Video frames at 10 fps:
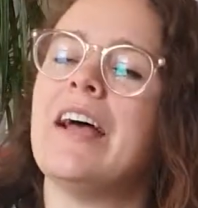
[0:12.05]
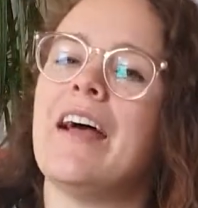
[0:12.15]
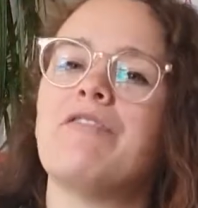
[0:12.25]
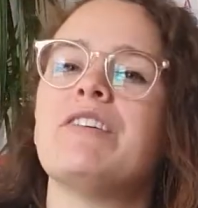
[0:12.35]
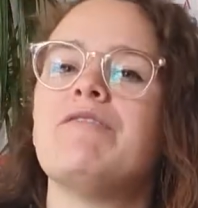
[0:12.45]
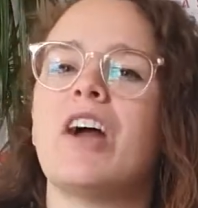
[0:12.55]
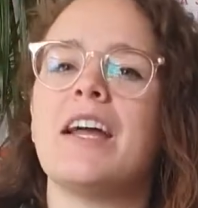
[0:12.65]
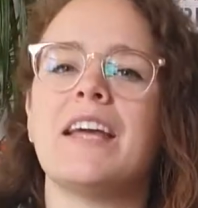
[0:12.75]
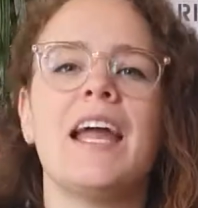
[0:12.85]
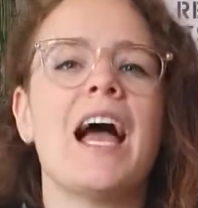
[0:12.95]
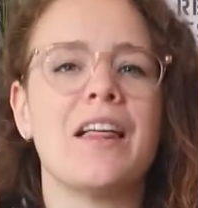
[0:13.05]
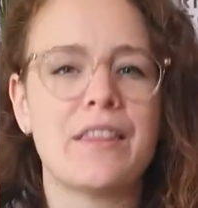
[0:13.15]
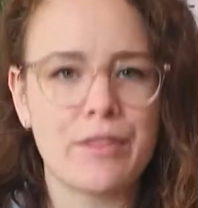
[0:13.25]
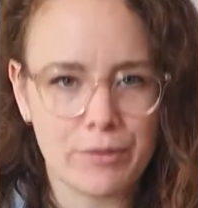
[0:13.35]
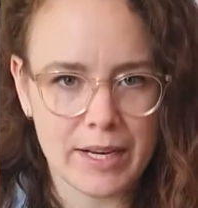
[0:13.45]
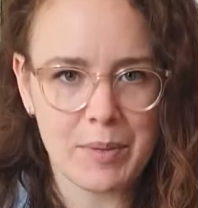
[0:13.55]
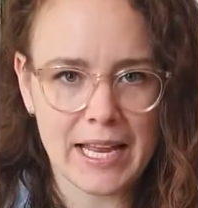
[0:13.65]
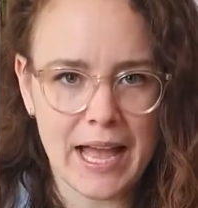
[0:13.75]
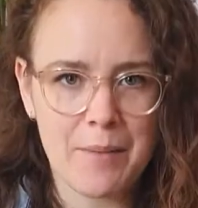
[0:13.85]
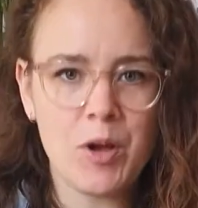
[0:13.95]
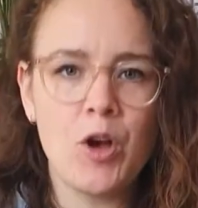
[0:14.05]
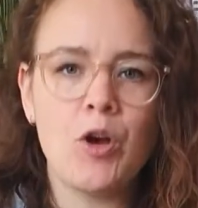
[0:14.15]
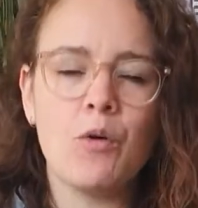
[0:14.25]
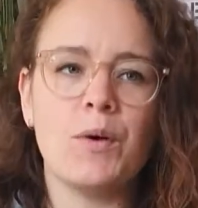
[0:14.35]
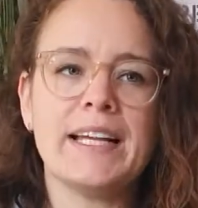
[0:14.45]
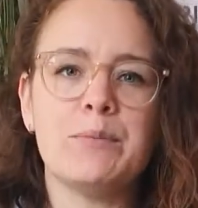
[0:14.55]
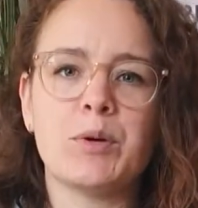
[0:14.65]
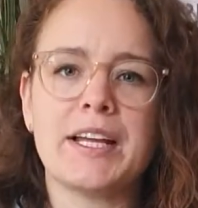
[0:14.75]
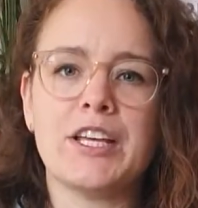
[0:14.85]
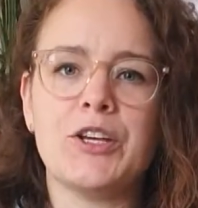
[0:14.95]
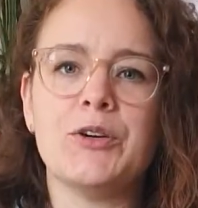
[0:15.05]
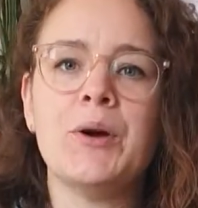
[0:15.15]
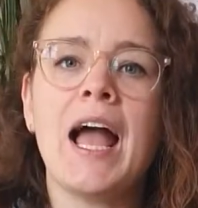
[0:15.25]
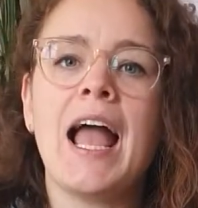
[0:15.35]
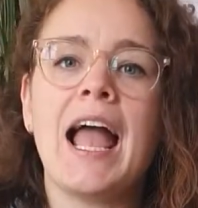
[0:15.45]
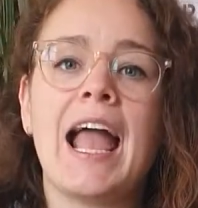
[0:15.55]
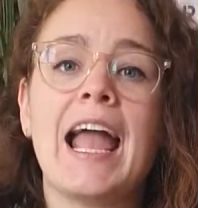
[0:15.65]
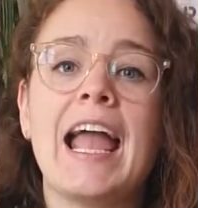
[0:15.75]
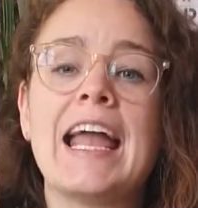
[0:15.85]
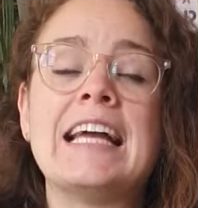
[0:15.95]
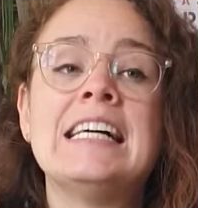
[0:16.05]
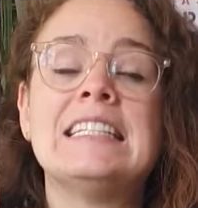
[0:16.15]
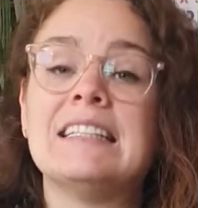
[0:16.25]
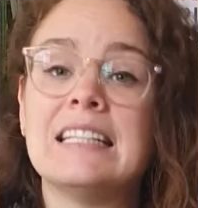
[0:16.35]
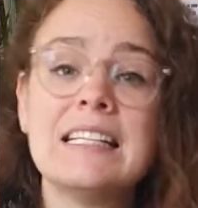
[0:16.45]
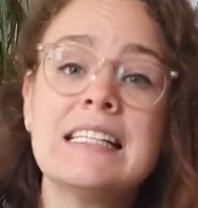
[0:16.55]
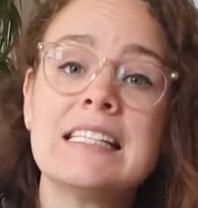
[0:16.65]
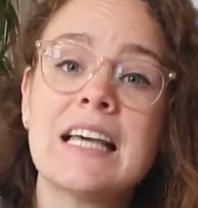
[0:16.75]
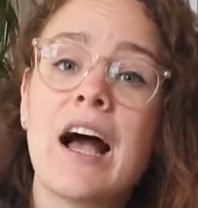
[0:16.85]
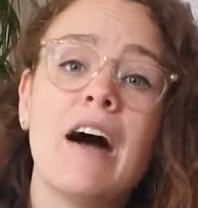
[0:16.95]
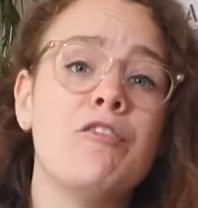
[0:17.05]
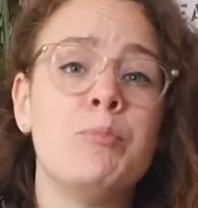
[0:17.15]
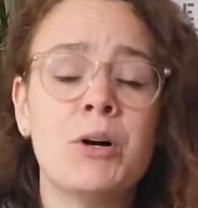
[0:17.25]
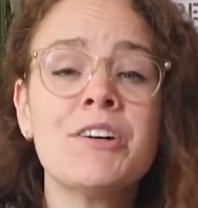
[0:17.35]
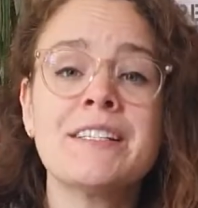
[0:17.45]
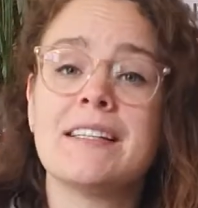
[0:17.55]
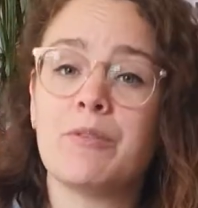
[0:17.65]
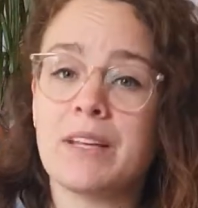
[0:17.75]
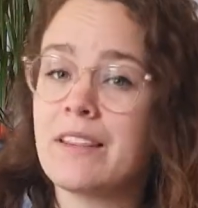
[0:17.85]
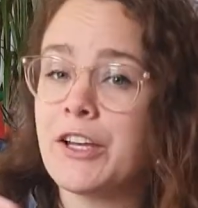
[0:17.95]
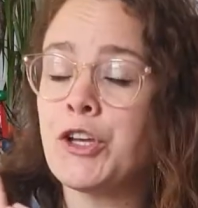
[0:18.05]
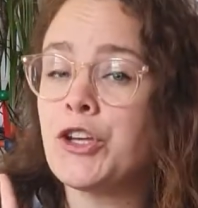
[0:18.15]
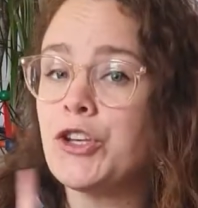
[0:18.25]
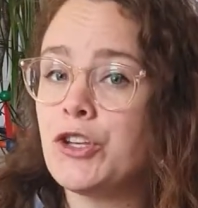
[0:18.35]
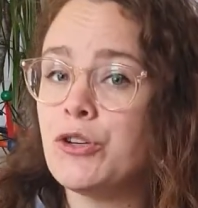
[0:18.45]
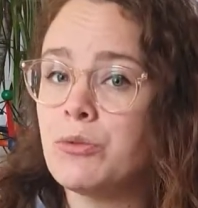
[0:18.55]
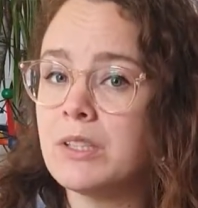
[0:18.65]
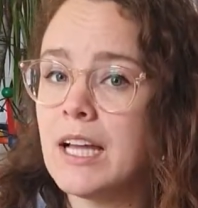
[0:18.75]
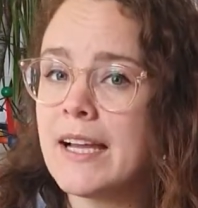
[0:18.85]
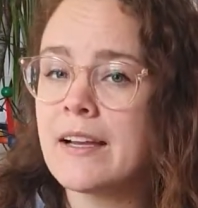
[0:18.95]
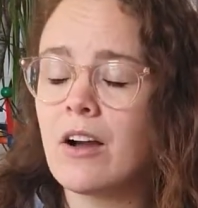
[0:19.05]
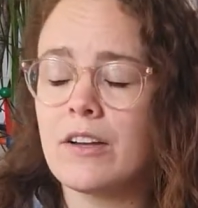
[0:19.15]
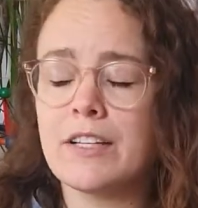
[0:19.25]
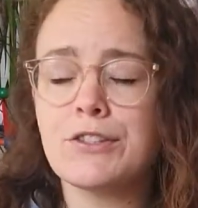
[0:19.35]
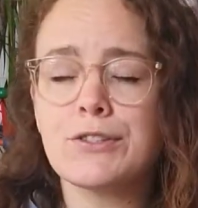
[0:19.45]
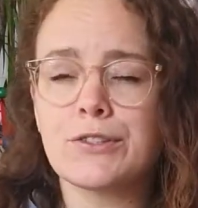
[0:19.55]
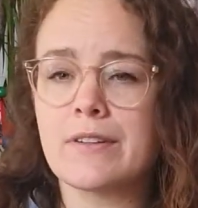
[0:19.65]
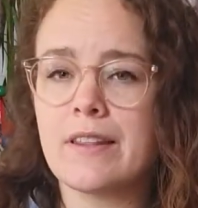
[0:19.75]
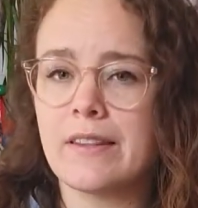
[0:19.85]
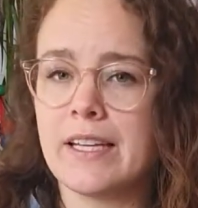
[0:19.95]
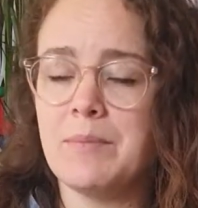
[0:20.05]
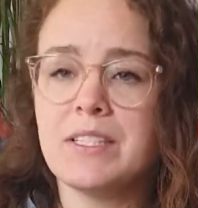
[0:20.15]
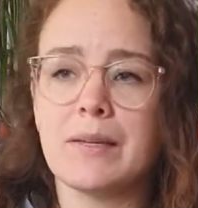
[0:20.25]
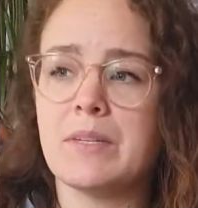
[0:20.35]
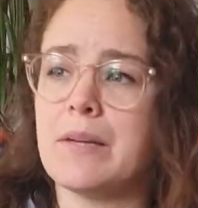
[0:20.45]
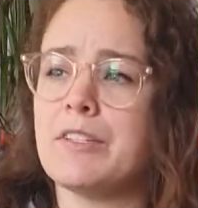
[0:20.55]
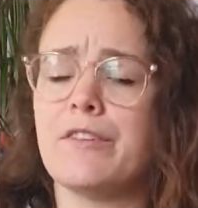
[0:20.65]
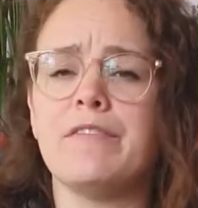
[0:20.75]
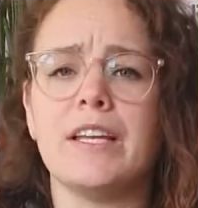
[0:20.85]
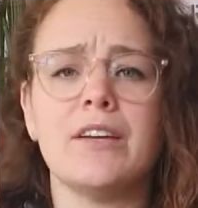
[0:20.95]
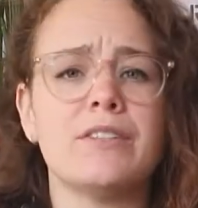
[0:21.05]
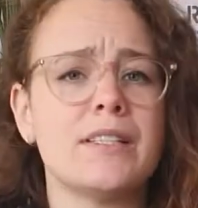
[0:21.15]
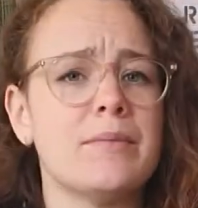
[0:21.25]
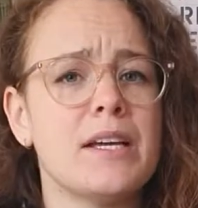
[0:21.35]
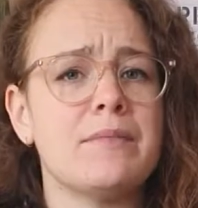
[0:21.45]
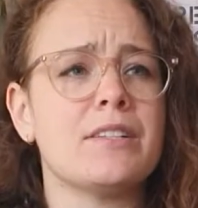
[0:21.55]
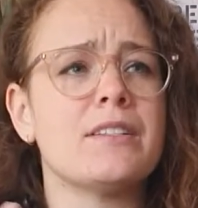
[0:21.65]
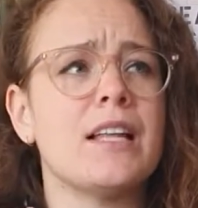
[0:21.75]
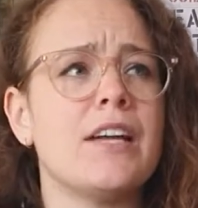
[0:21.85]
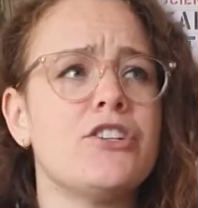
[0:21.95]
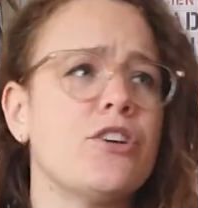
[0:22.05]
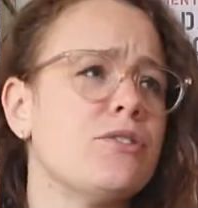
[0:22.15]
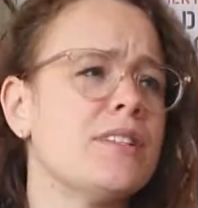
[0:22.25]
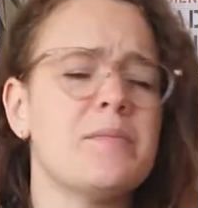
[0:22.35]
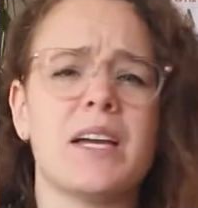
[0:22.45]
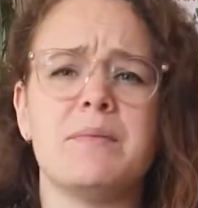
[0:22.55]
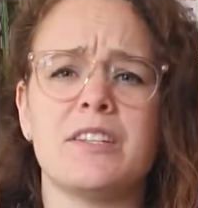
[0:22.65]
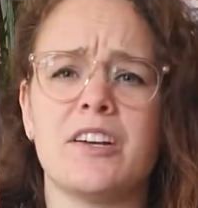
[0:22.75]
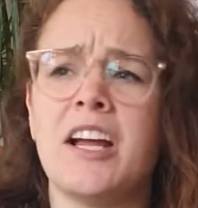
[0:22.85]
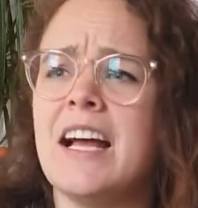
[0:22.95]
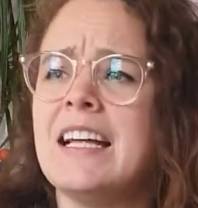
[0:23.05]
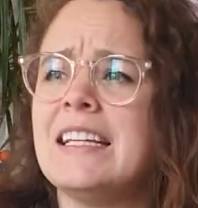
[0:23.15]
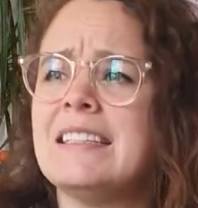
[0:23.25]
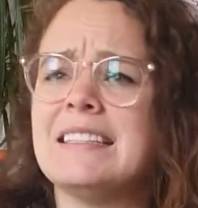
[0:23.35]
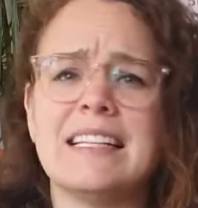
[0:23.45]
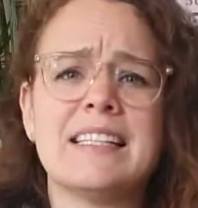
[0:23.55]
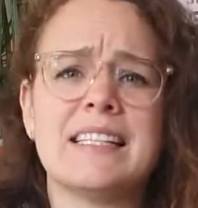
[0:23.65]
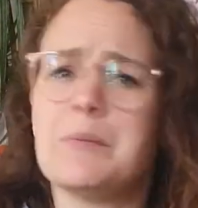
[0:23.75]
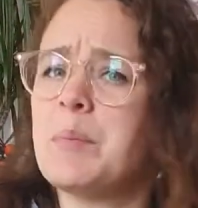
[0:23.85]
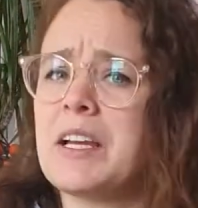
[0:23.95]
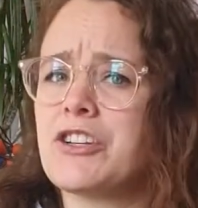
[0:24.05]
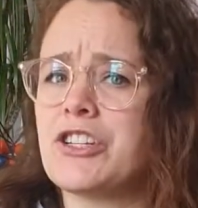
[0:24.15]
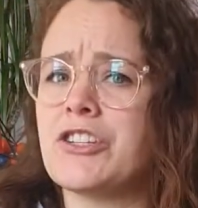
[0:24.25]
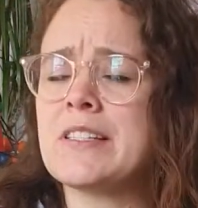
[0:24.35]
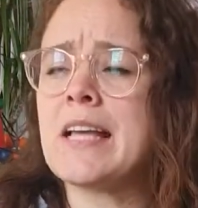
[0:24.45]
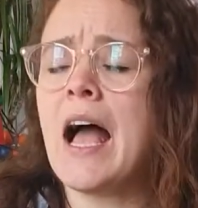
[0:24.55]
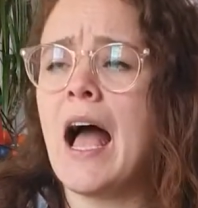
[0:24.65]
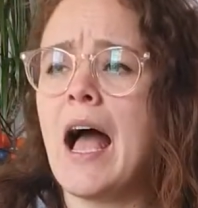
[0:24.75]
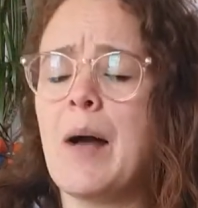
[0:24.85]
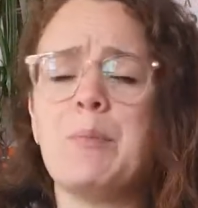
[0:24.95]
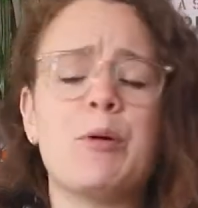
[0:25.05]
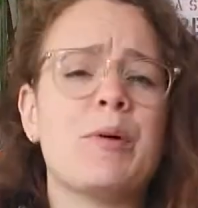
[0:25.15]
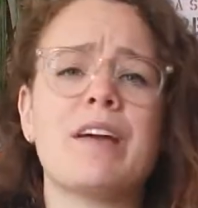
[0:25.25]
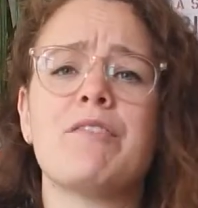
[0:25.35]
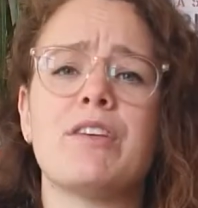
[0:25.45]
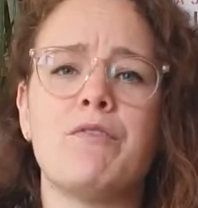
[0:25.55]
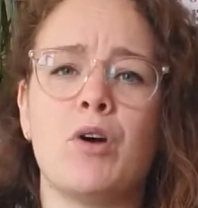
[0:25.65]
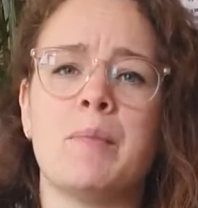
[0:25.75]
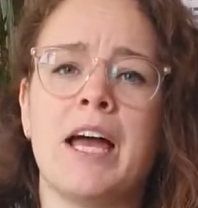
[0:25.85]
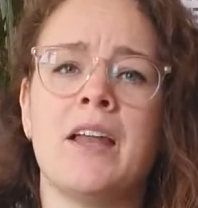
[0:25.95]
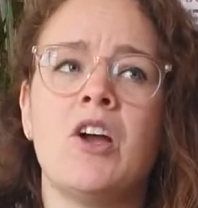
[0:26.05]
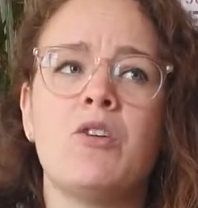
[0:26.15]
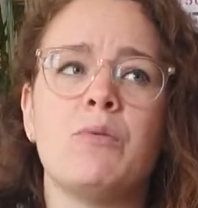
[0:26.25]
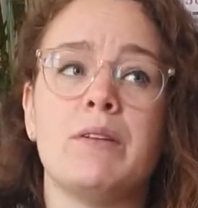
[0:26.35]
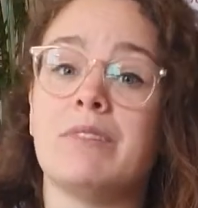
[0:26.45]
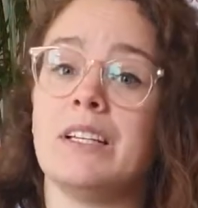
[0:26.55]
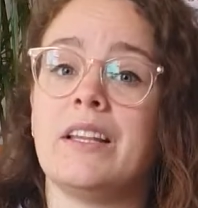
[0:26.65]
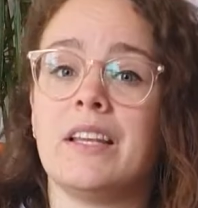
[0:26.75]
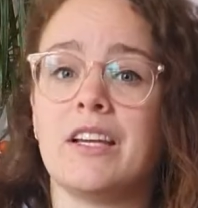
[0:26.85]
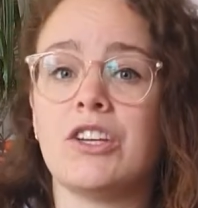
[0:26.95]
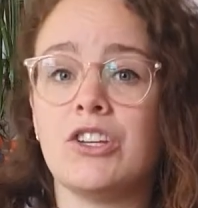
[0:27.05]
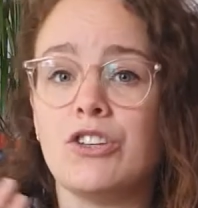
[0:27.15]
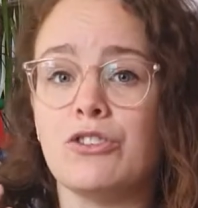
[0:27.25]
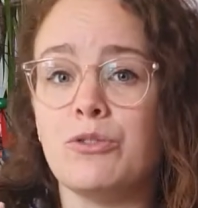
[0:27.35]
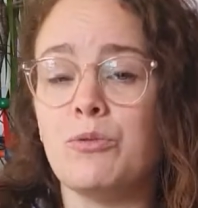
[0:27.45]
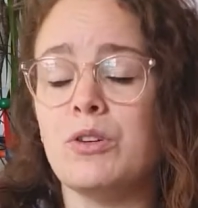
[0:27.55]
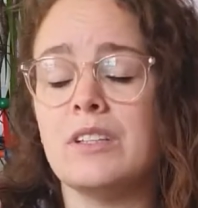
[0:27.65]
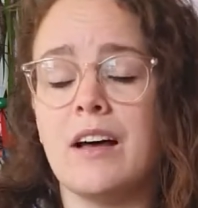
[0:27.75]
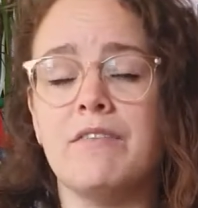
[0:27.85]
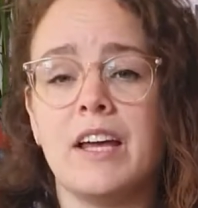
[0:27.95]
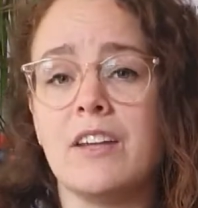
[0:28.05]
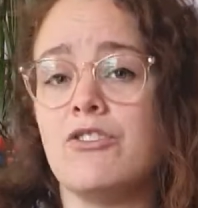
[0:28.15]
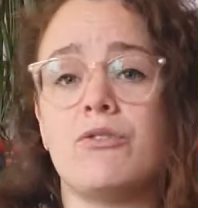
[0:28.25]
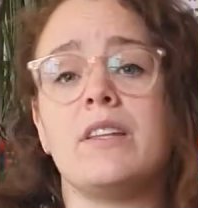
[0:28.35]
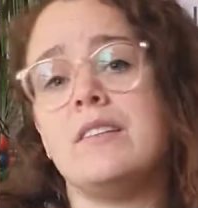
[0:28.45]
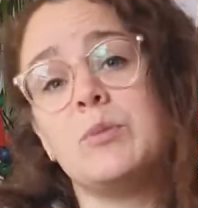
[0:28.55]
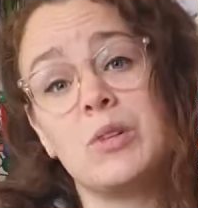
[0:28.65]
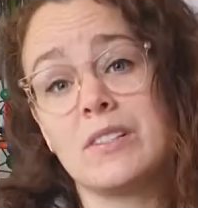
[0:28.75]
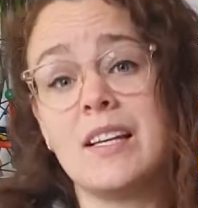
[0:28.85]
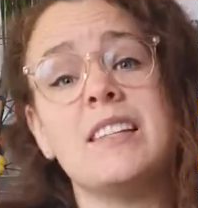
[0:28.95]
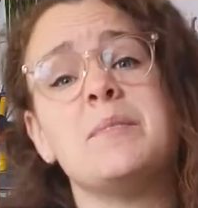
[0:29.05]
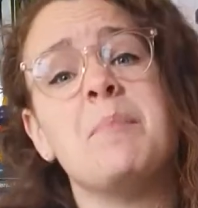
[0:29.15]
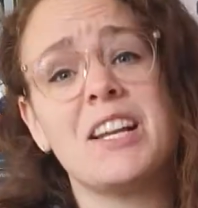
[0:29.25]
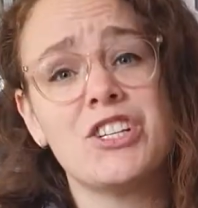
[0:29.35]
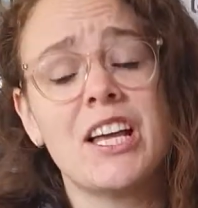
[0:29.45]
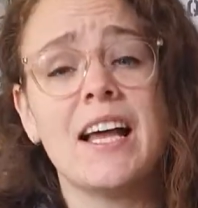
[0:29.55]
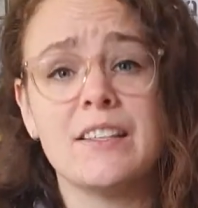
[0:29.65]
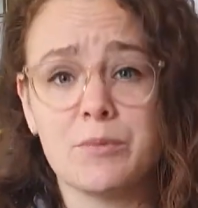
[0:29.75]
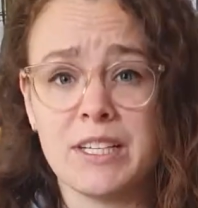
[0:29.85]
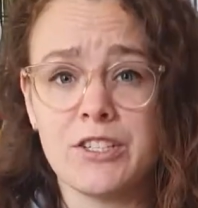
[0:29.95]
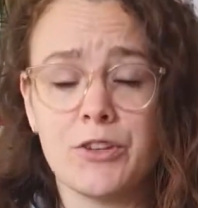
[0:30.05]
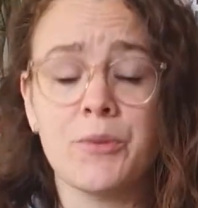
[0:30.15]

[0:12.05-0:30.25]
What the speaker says: Every Friday at 3 p.m. we bring you a list of books that we think you will like on a certain theme. Sometimes they're videos, sometimes they're slideshows, sometimes they're lists and pictures, but whatever the format, we really think you will love and enjoy these books as much as we do.